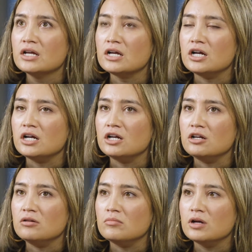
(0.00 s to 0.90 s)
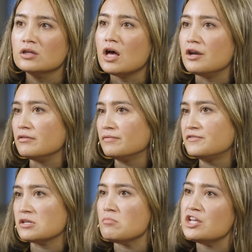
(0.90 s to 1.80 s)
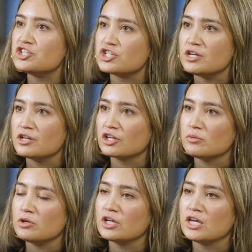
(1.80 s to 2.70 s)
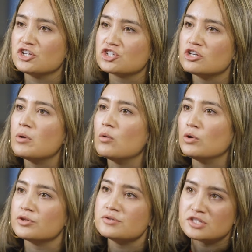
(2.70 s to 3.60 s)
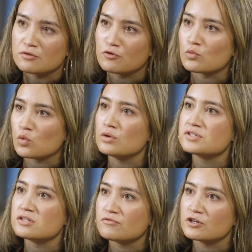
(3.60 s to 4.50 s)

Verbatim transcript: um, a lot of dimension and communication about what those different roles and